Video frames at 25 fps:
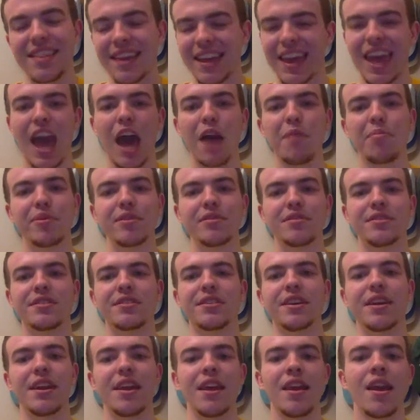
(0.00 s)
the capital
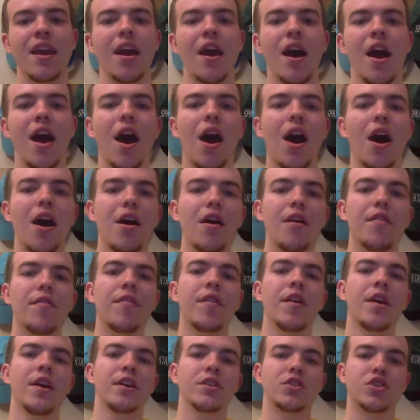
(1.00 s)
city
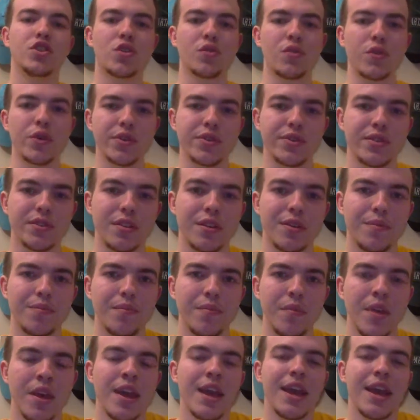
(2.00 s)
of Jerusalem.